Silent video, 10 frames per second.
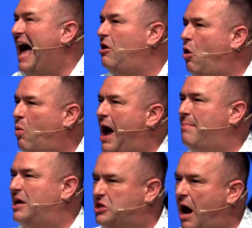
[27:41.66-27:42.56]
I don't know why
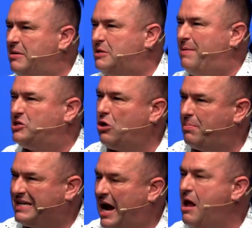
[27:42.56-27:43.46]
my job has been so
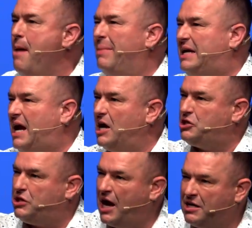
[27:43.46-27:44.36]
uptight,
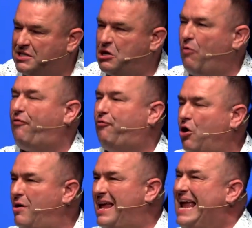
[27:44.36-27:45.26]
because there's no
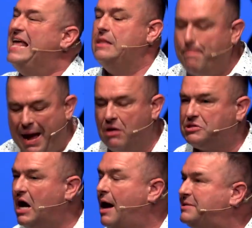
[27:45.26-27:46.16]
fruit in the
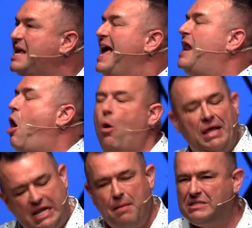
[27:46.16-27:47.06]
mountaintops. It
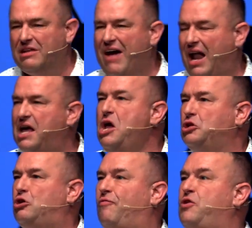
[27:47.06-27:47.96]
only comes in the valley.
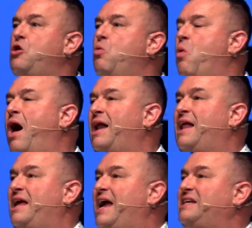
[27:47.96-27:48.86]
So if you want
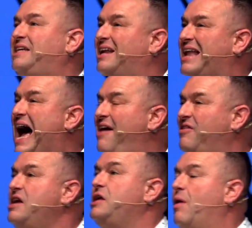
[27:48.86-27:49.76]
an easy
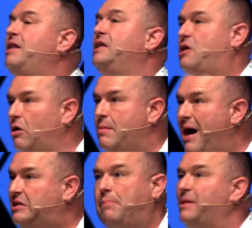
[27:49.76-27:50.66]
life, you want to go to the
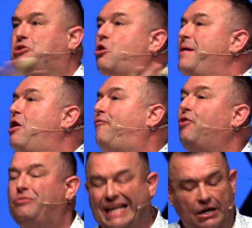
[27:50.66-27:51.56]
mountaintop, but there's going to be no
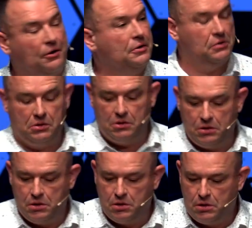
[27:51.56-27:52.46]
fruit there.
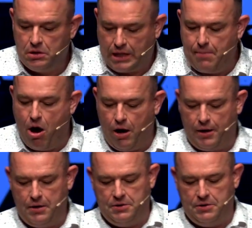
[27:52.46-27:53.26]
Come on.